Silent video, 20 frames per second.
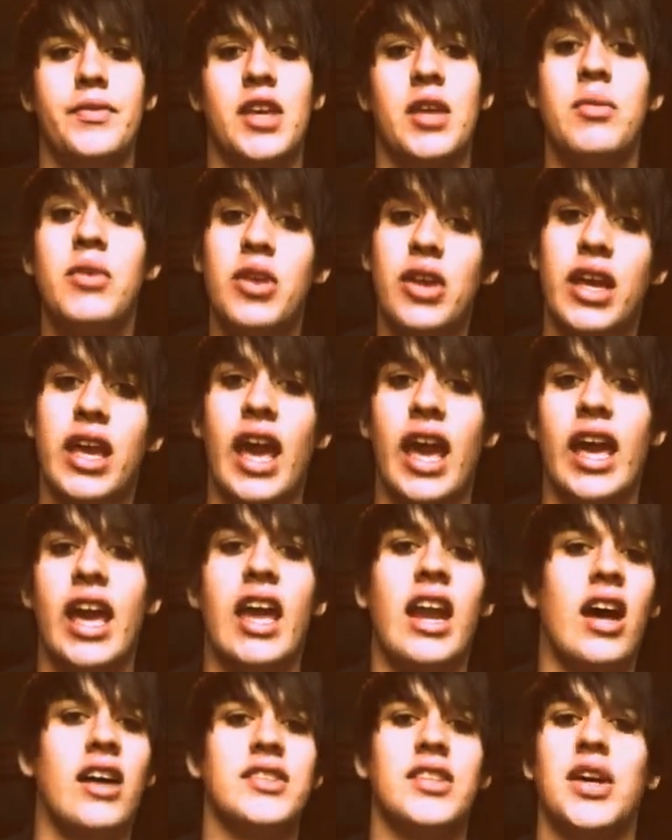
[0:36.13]

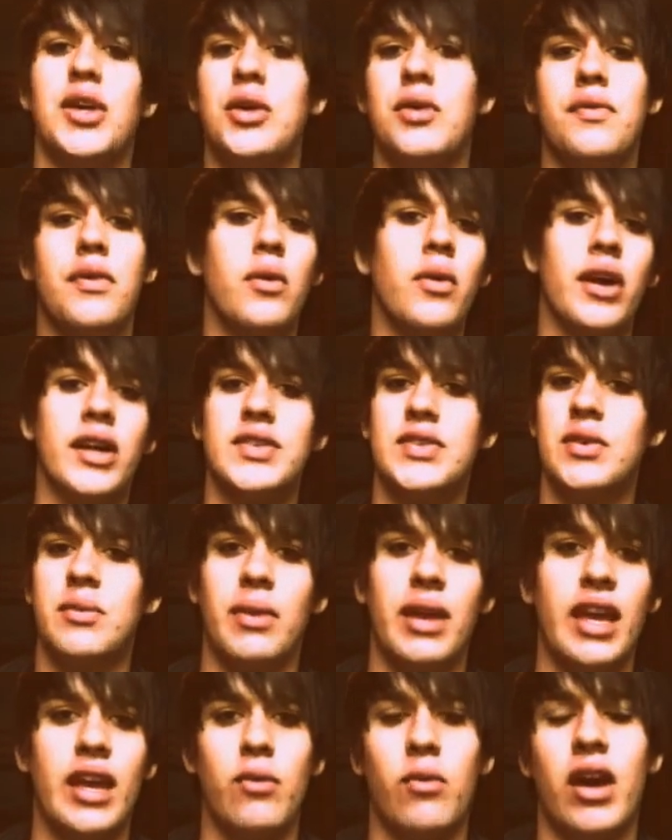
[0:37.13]
communicate, and I'll tell you if it works for
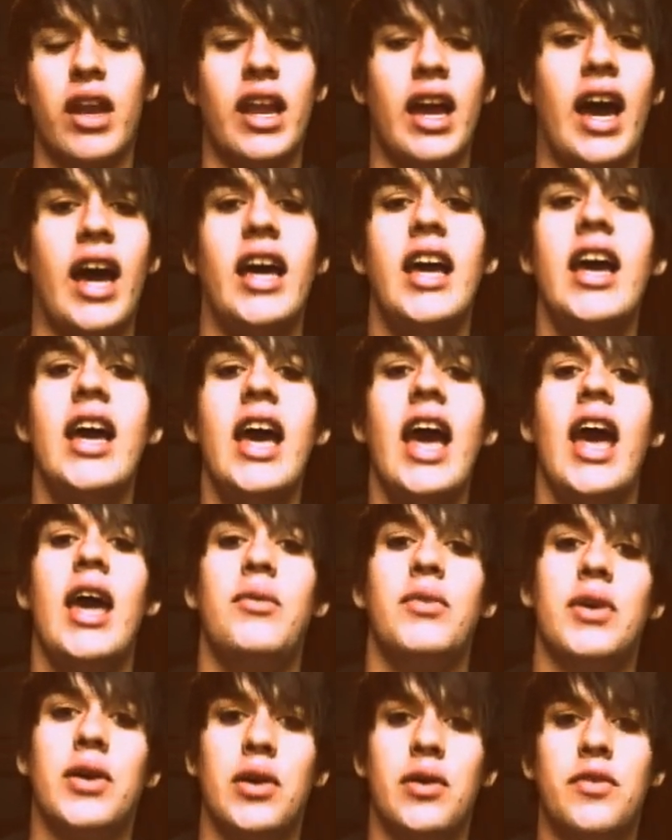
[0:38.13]
me and whatnot,
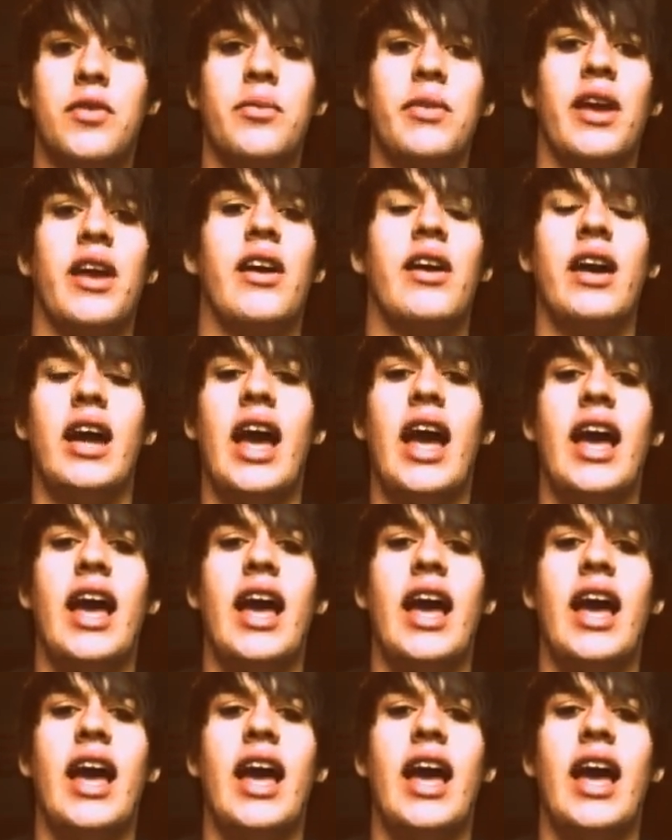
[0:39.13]
and we'll go from there.